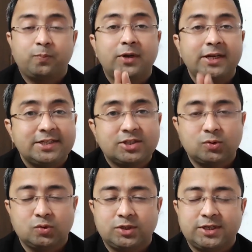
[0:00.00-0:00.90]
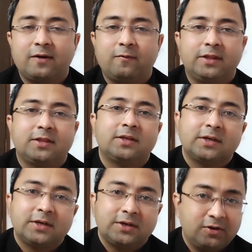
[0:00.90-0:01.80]
please do share with
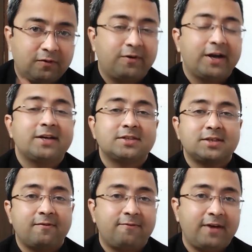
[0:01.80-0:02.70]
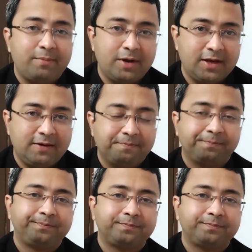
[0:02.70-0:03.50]
your friends and family.